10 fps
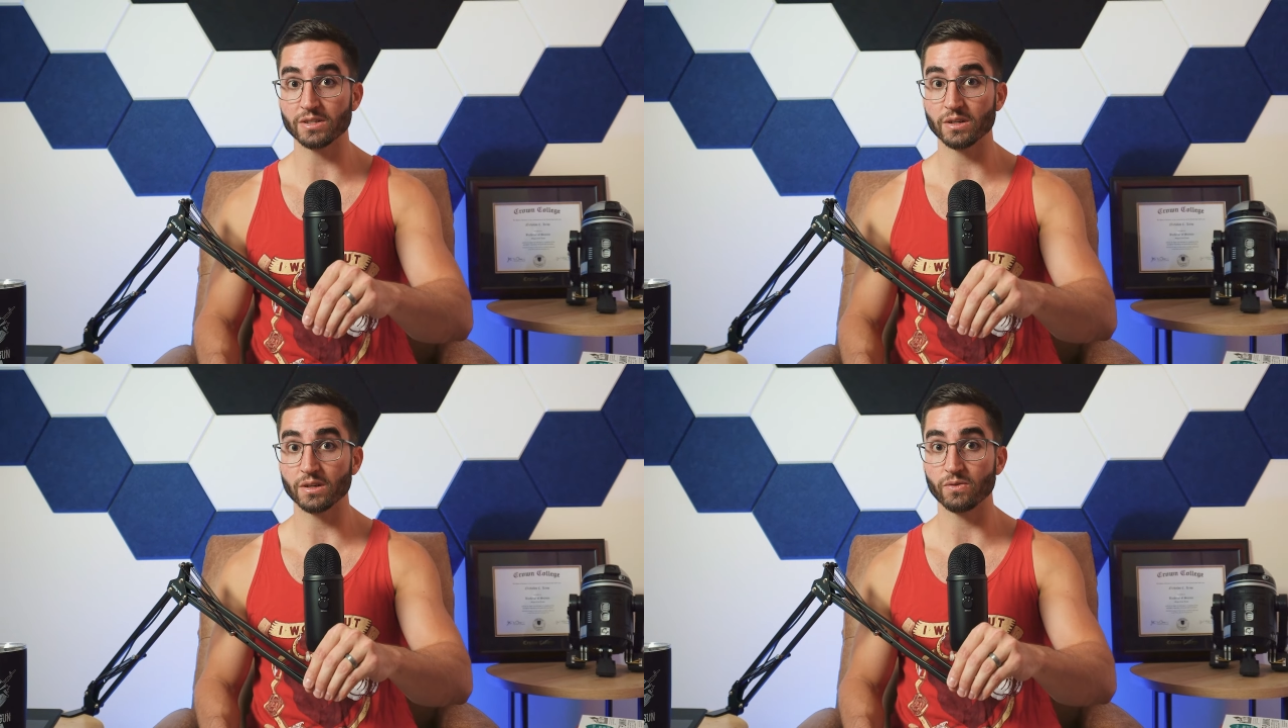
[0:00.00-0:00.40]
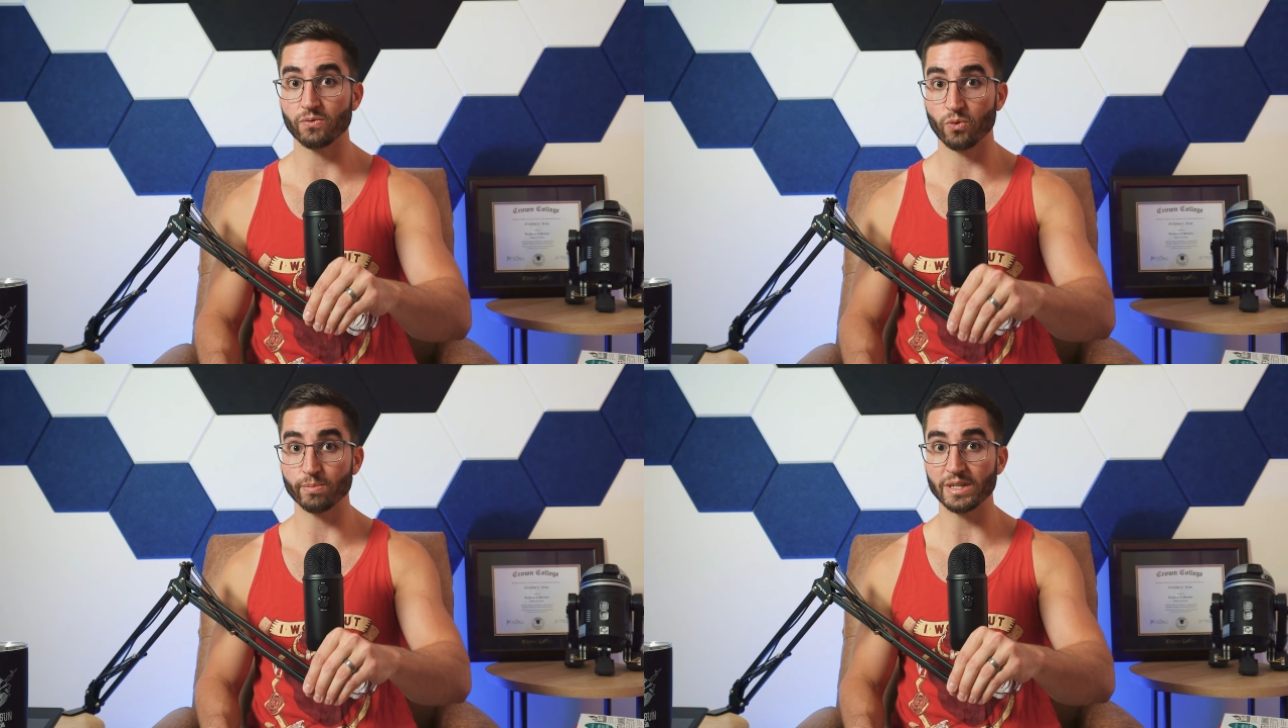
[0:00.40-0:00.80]
for
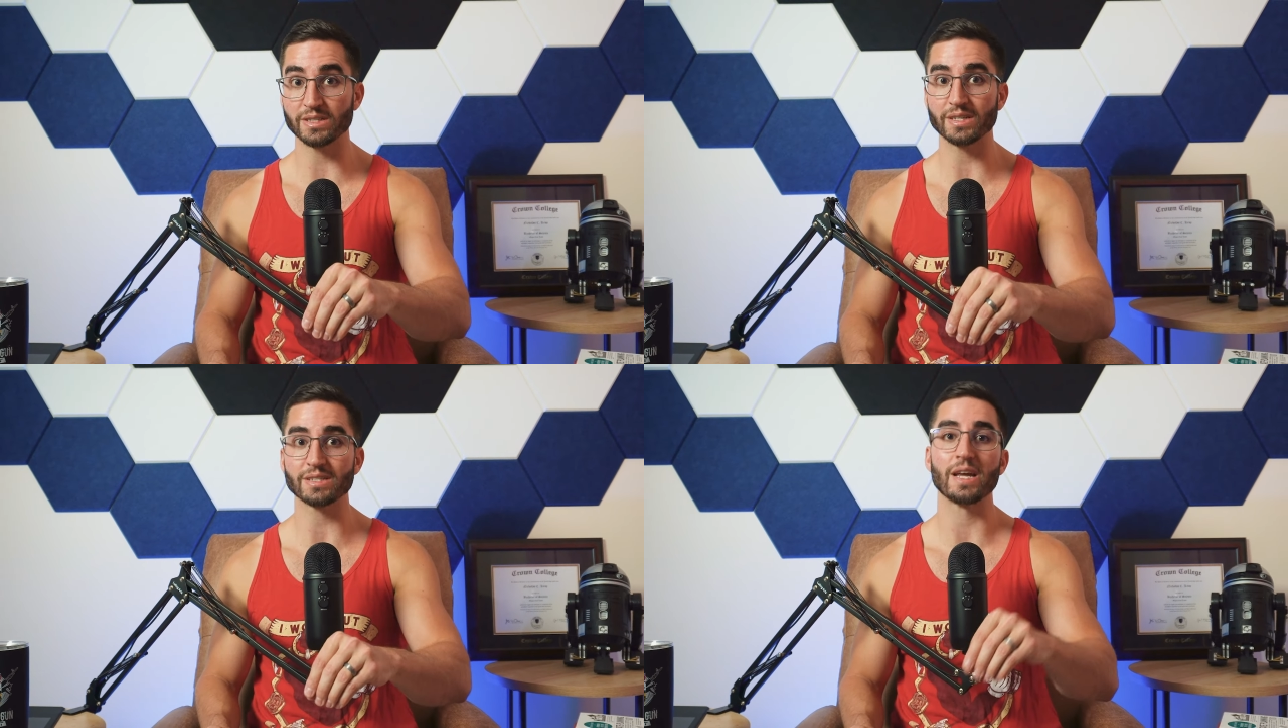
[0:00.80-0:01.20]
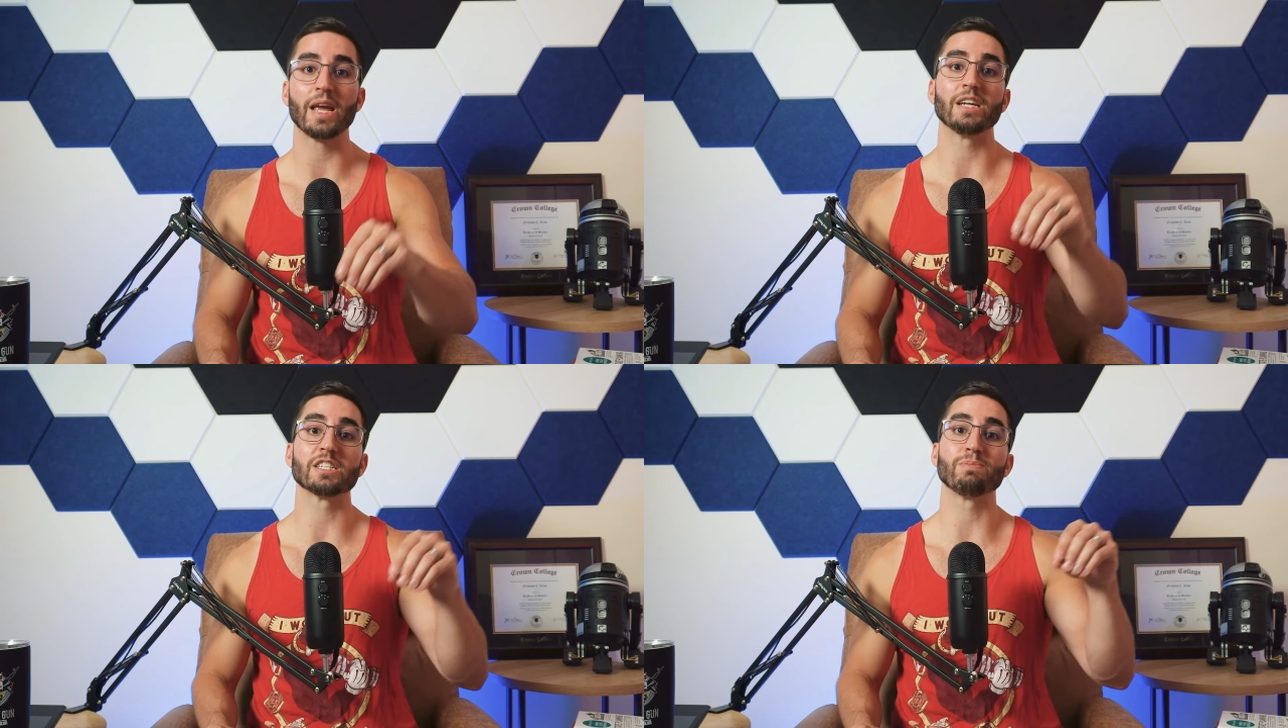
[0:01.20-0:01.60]
business and a
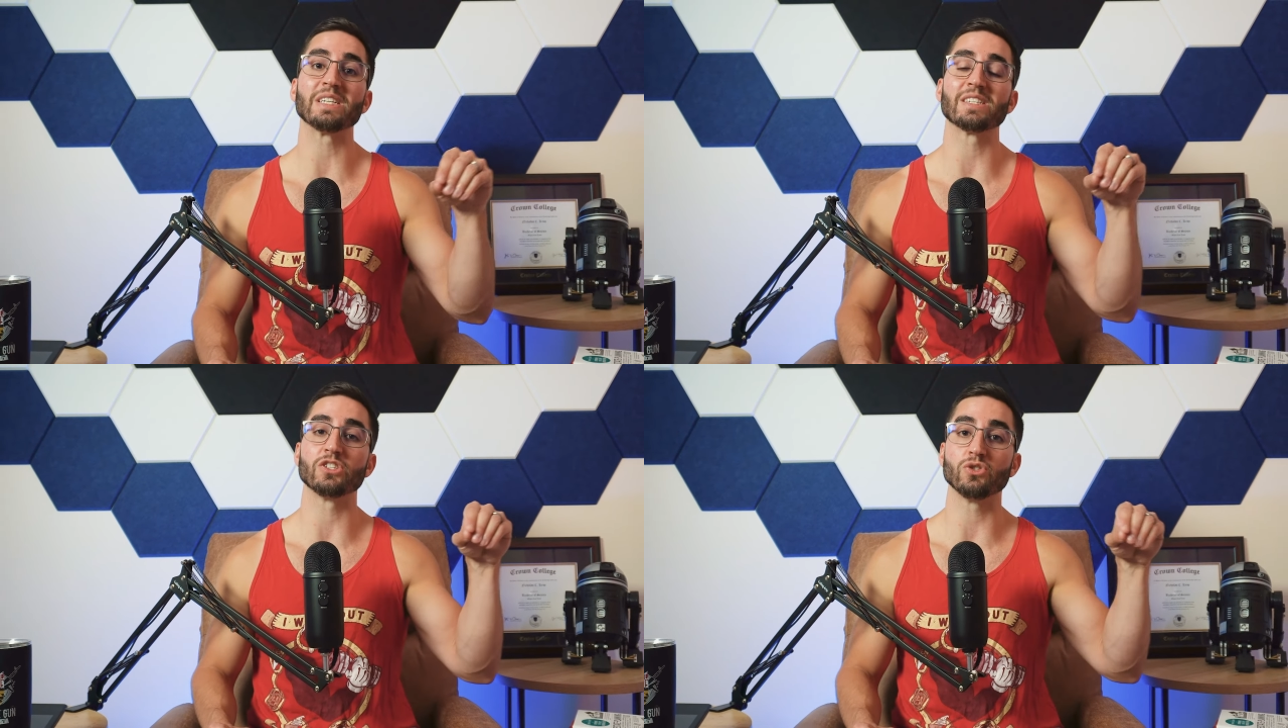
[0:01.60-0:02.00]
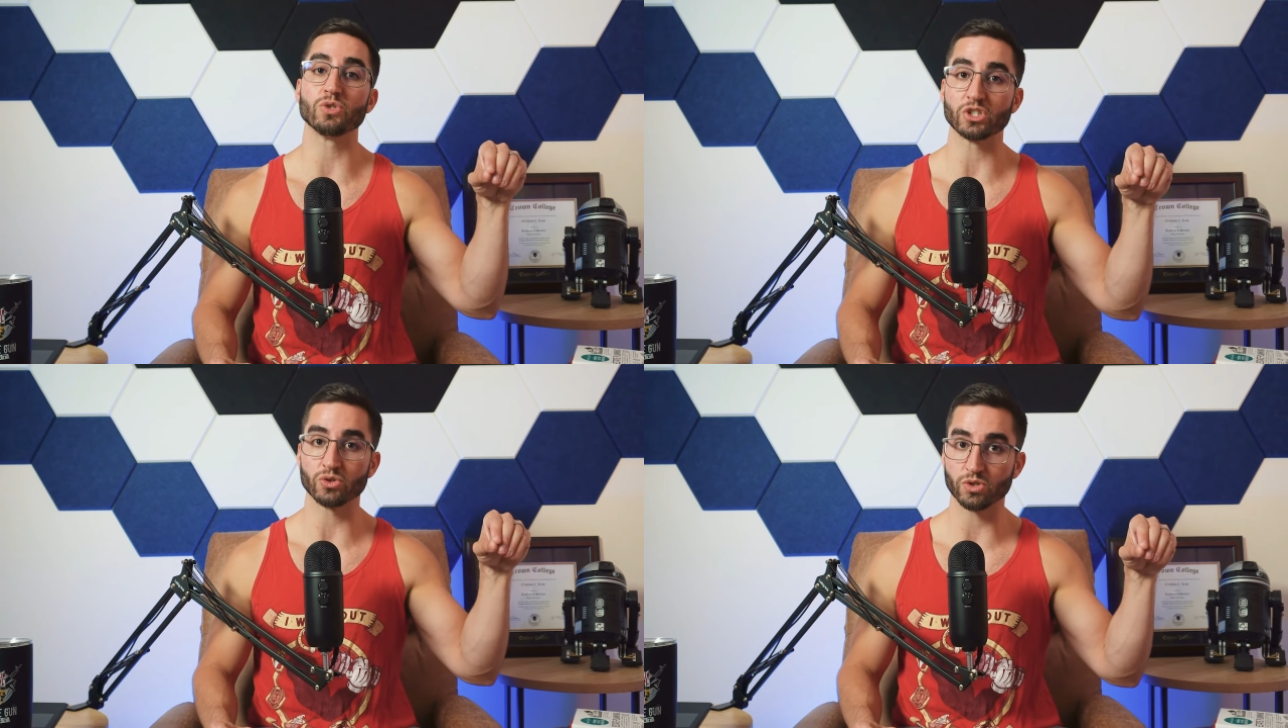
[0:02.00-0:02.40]
space that is used
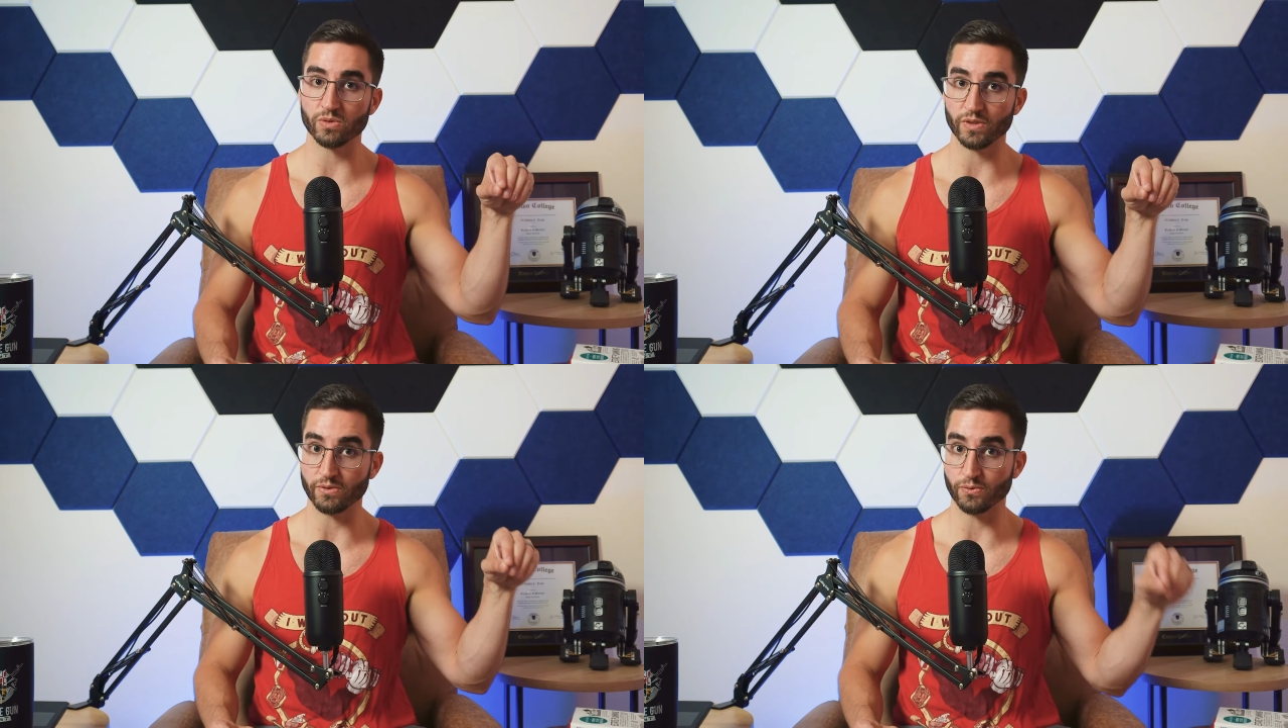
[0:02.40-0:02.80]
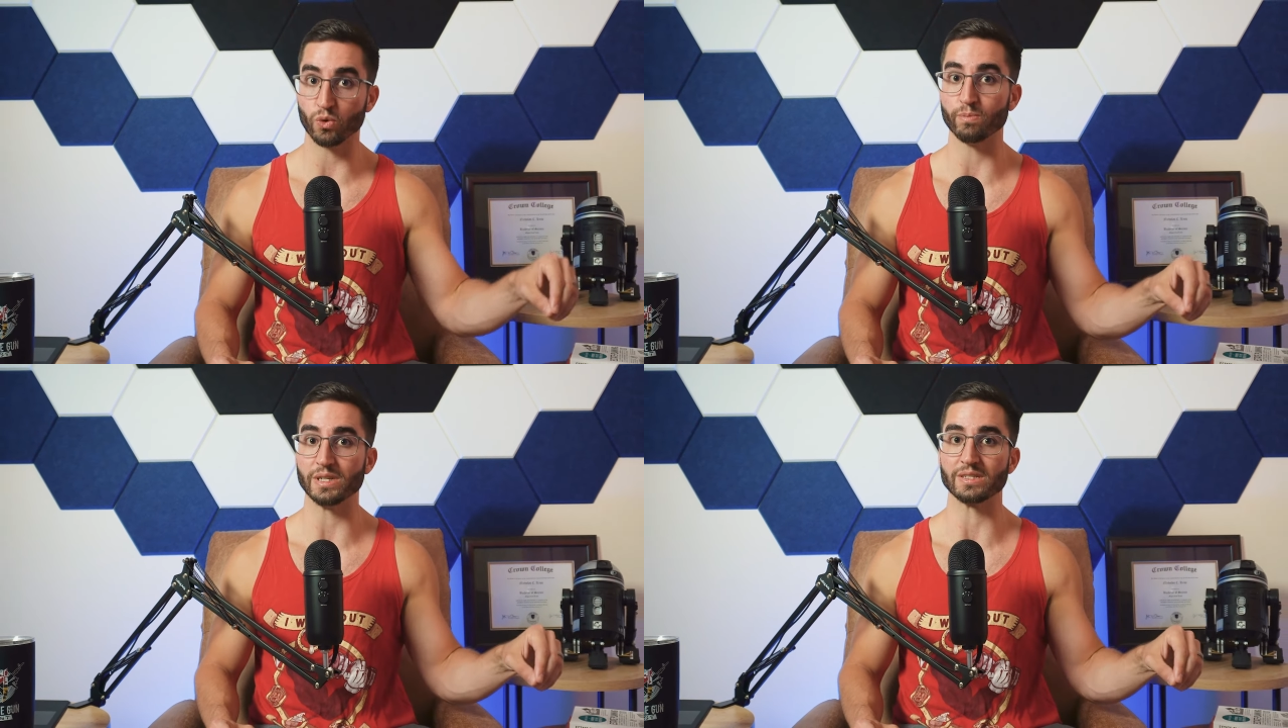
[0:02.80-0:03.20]
exclusively for
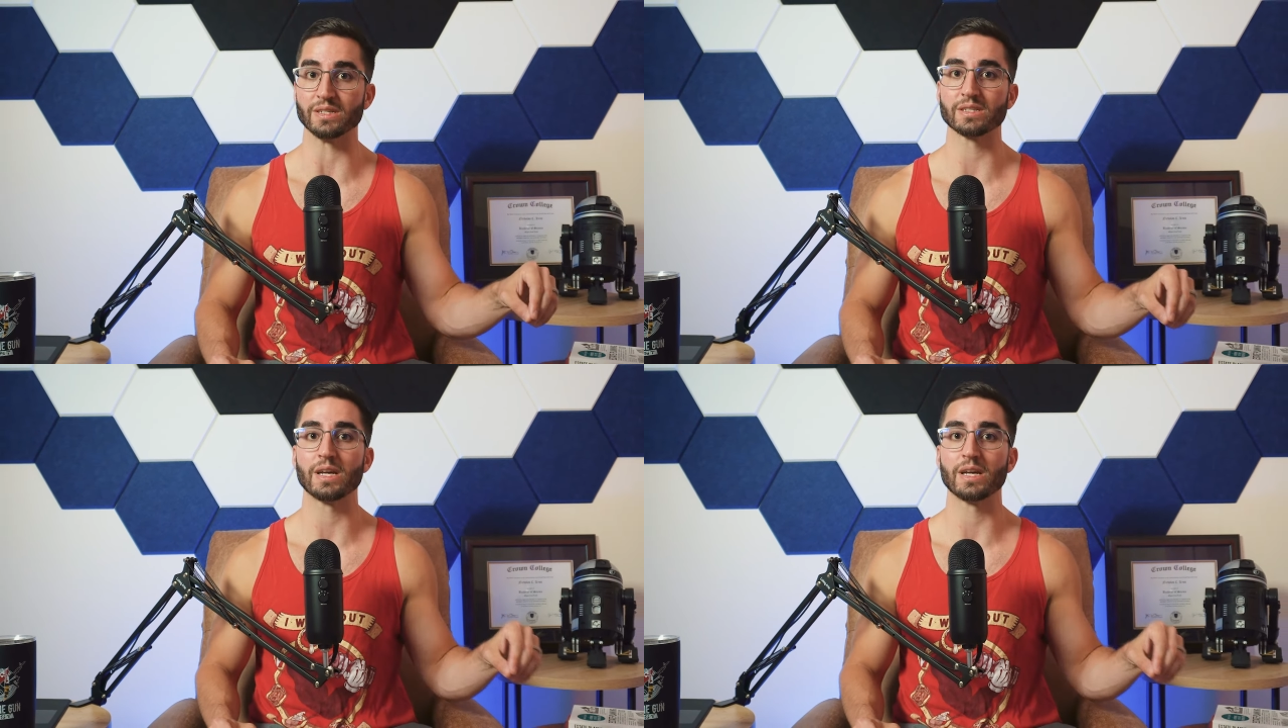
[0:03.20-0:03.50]
business.